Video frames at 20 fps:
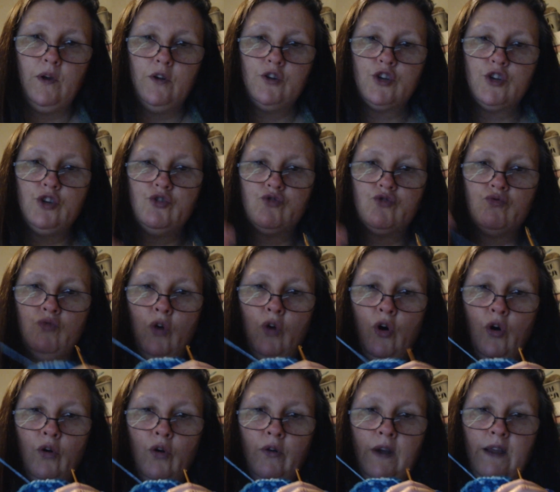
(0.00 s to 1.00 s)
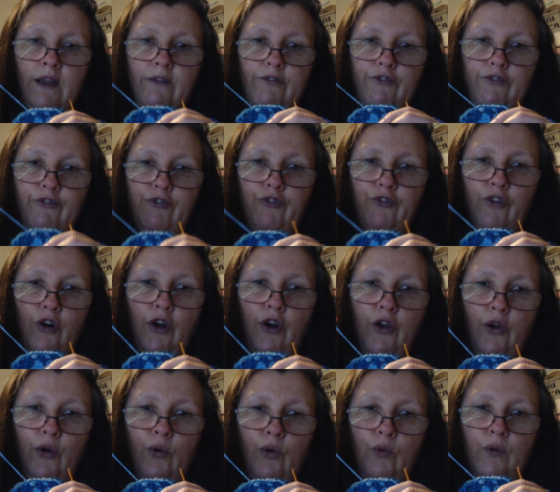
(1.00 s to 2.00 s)
to draw it
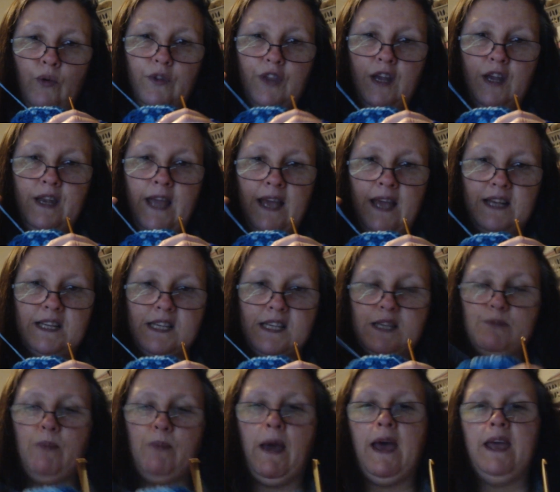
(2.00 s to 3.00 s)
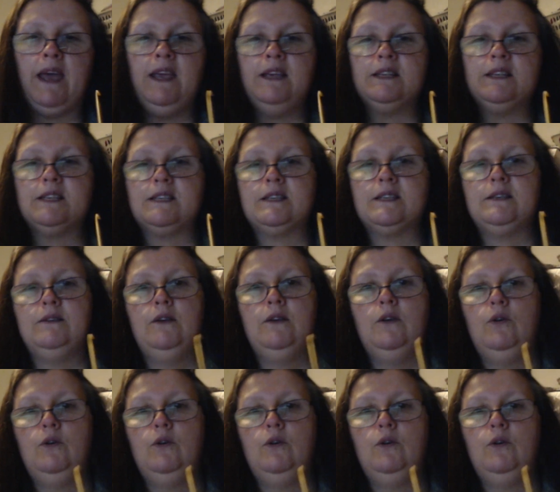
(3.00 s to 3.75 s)
through the next space,